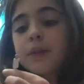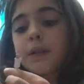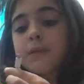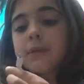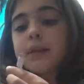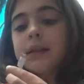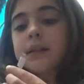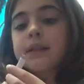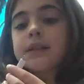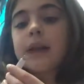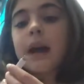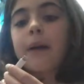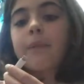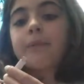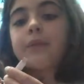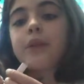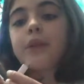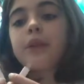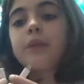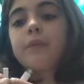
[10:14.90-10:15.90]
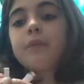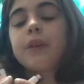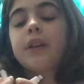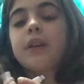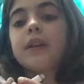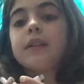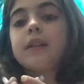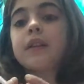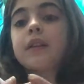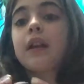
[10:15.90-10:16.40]
baby adapter
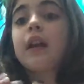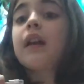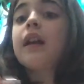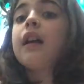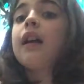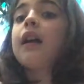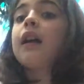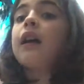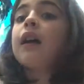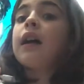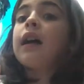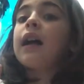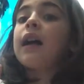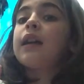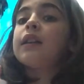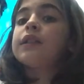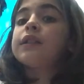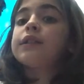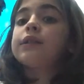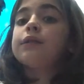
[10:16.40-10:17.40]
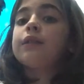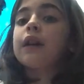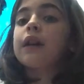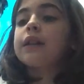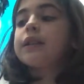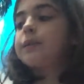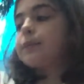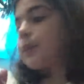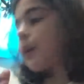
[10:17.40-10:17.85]
because, as you guys